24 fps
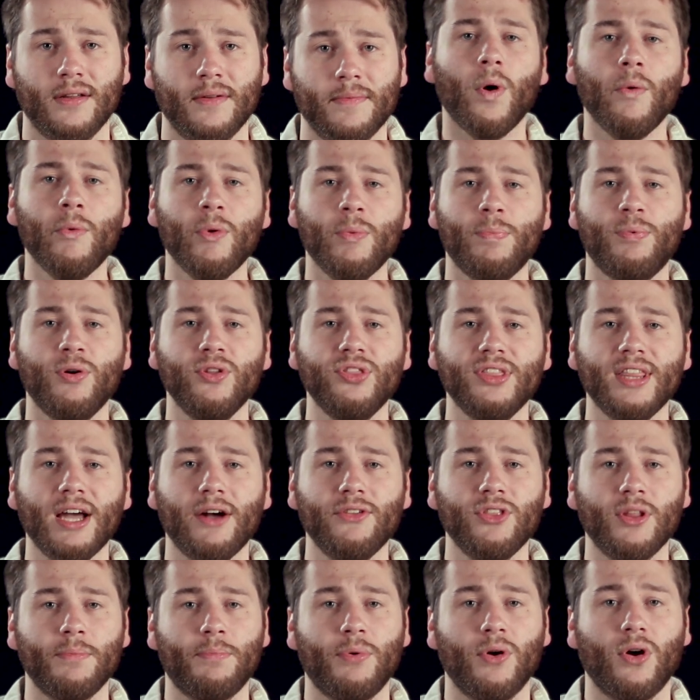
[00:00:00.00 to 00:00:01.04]
When we put
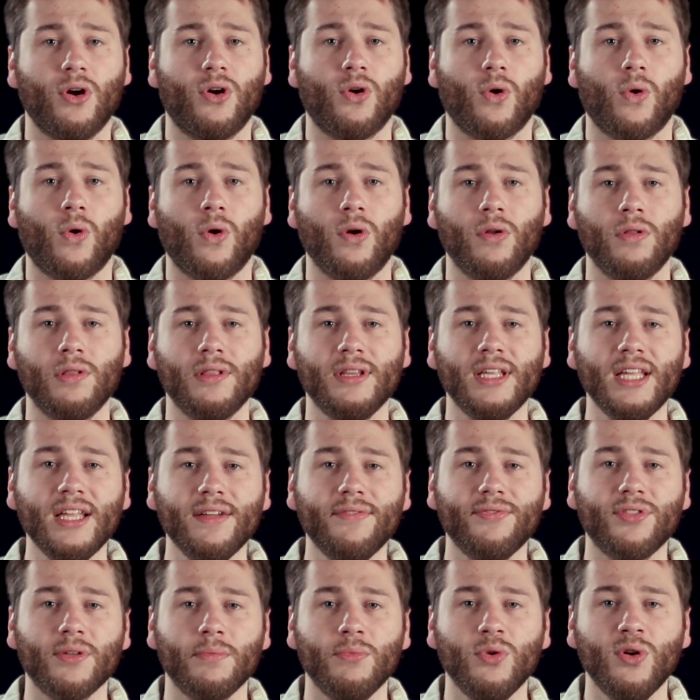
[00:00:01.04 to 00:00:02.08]
down the book or
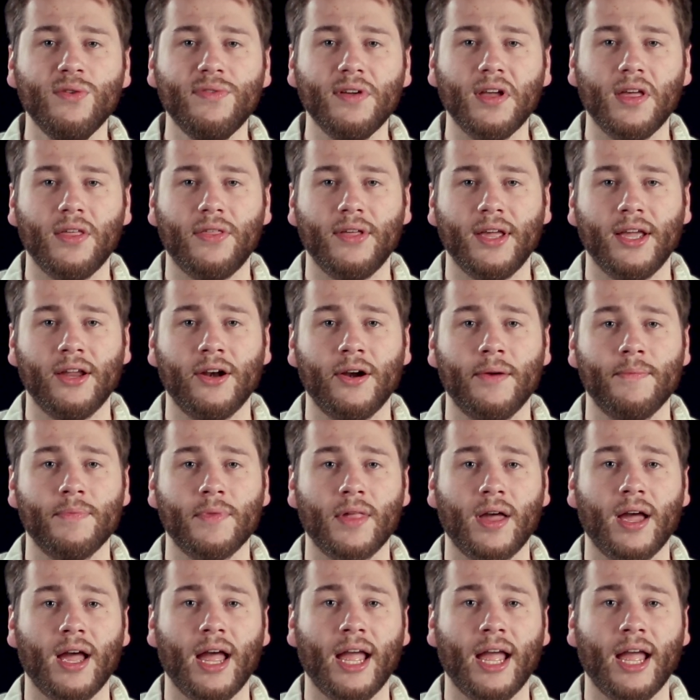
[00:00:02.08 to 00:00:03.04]
leave the movie theater,